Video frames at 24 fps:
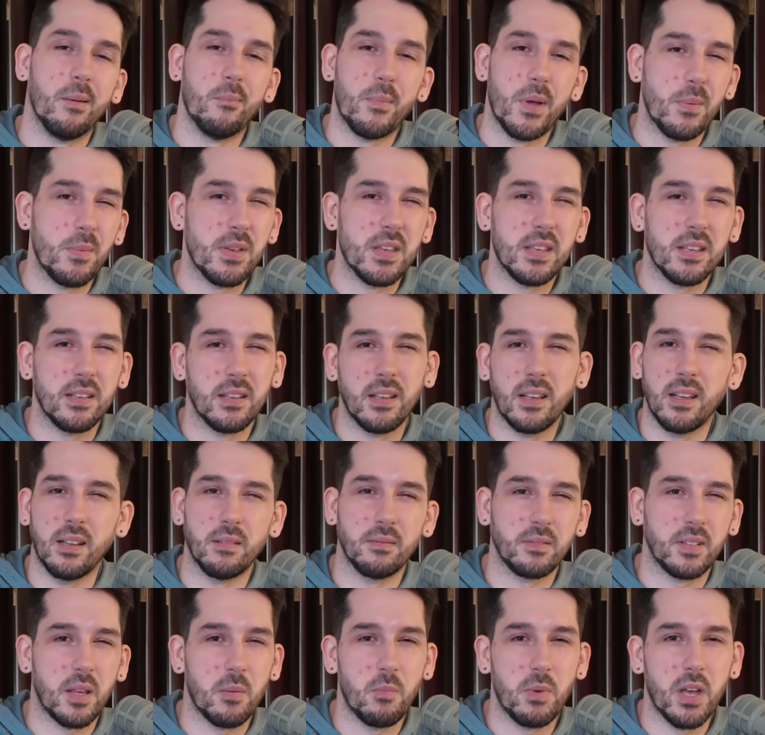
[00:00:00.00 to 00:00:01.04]
Maybe
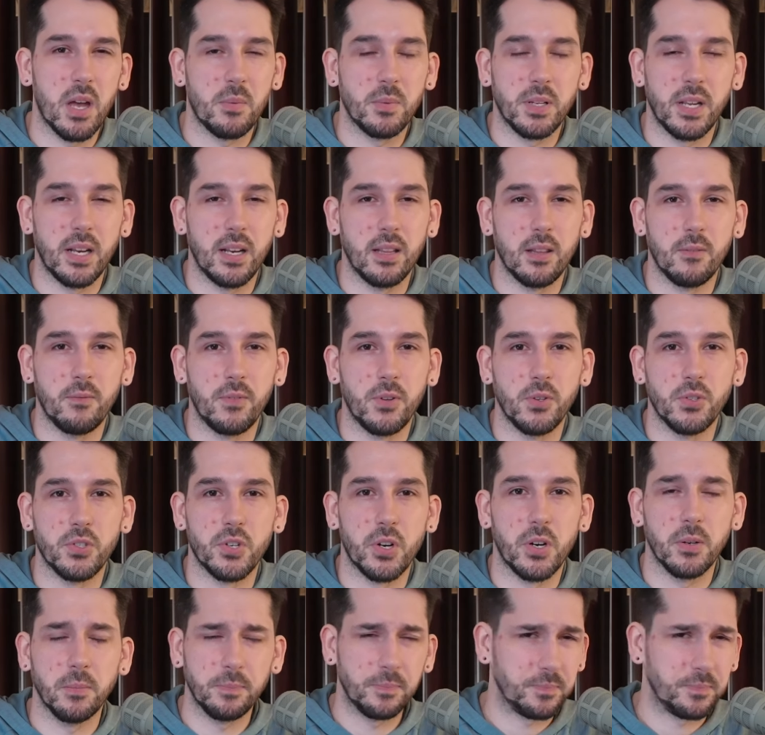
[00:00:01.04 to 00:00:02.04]
it can be updated in the future,